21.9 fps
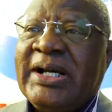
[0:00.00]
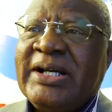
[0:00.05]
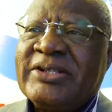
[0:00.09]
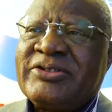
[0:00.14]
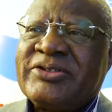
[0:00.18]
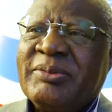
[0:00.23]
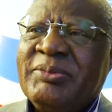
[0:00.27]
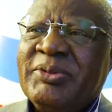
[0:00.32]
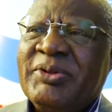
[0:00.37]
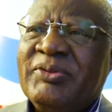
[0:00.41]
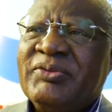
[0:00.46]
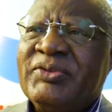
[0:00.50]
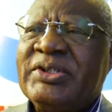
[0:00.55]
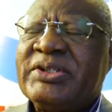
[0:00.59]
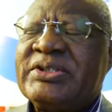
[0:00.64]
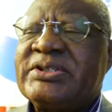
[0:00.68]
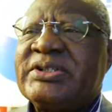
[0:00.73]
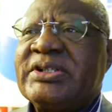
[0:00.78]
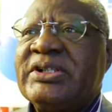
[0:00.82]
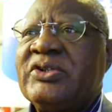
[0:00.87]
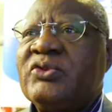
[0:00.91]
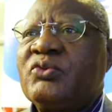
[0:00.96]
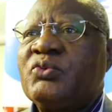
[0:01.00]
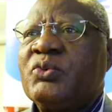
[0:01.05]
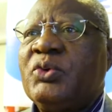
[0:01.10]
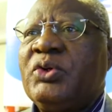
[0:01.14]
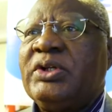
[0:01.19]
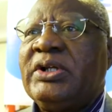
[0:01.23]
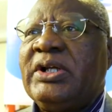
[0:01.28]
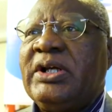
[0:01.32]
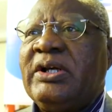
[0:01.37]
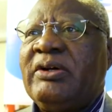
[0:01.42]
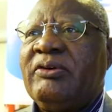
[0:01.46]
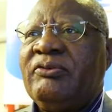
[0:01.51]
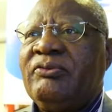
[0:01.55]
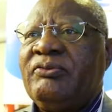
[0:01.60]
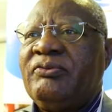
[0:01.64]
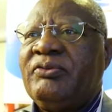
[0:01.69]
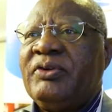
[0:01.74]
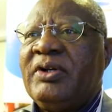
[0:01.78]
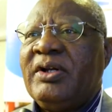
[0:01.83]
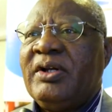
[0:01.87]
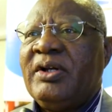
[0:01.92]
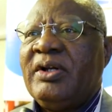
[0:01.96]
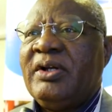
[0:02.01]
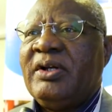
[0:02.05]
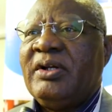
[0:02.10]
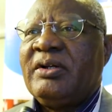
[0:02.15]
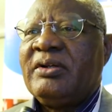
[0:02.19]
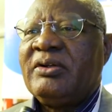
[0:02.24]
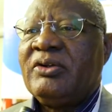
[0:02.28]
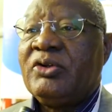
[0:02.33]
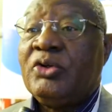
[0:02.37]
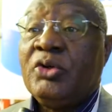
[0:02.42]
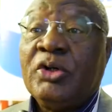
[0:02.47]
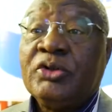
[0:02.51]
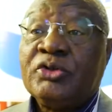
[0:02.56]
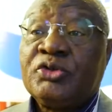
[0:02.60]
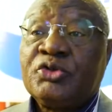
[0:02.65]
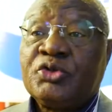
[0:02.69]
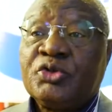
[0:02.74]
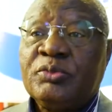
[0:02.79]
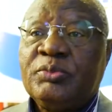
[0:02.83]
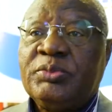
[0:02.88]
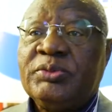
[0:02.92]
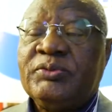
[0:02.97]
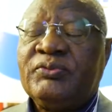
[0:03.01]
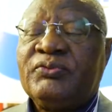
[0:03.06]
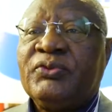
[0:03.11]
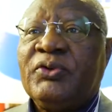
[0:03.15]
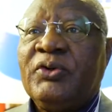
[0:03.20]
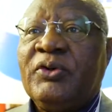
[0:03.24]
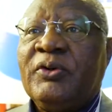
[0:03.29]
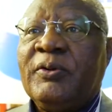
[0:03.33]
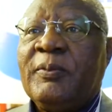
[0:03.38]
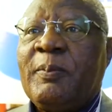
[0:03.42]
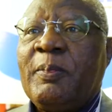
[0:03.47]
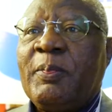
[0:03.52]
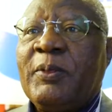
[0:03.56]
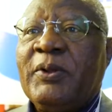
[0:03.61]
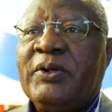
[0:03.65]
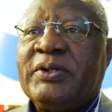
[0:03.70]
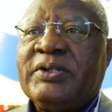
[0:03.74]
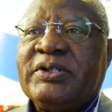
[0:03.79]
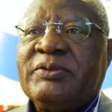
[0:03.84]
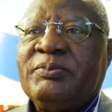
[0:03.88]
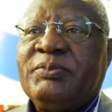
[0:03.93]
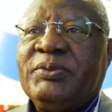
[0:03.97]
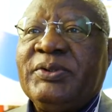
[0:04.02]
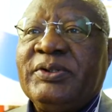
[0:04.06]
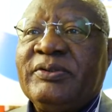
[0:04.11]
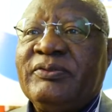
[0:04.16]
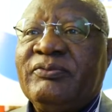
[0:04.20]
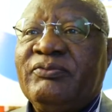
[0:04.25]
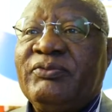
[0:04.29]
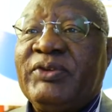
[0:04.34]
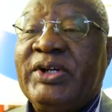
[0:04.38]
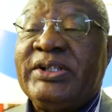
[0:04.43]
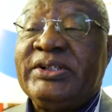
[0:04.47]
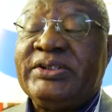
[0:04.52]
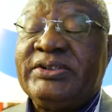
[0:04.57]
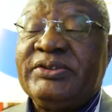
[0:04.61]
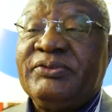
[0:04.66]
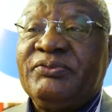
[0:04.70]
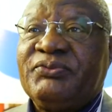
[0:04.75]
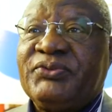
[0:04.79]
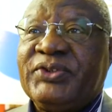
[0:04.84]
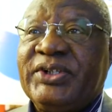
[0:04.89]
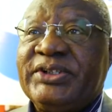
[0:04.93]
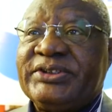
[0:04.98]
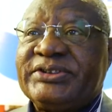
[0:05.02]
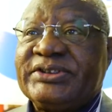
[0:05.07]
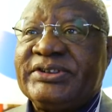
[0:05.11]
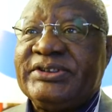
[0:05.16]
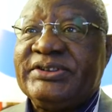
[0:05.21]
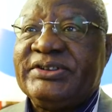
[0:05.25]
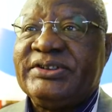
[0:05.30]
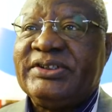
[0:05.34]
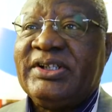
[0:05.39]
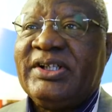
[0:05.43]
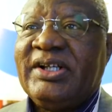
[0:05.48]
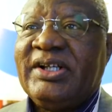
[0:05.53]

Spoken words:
Some of these things one have gone through before, but it's been very refreshing